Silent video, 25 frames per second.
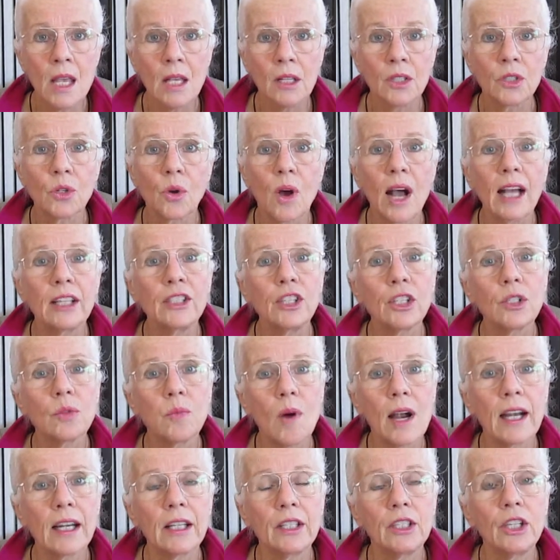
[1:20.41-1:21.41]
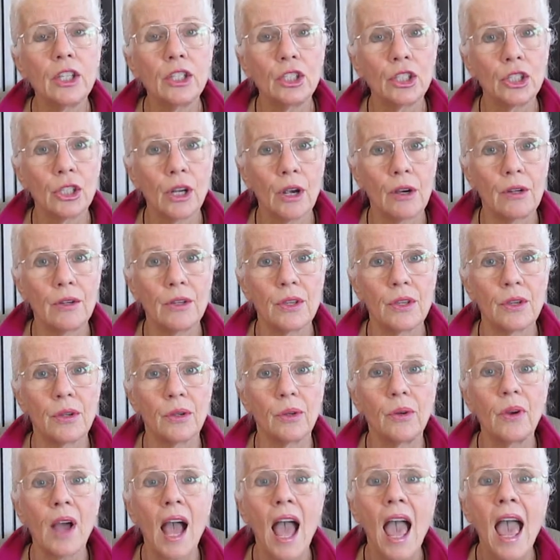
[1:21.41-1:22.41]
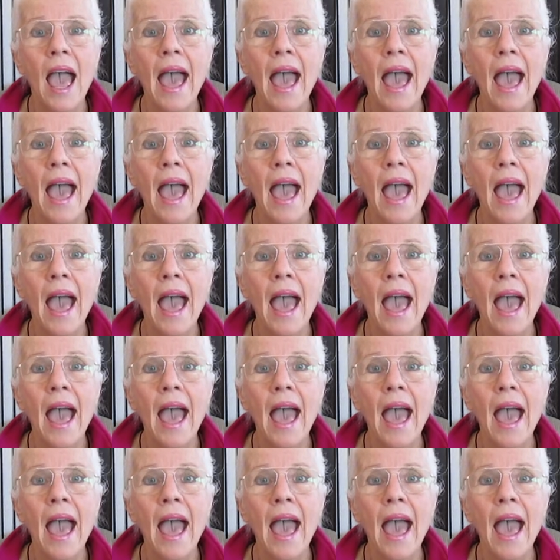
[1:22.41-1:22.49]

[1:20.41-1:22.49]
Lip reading: So I just wanted to show you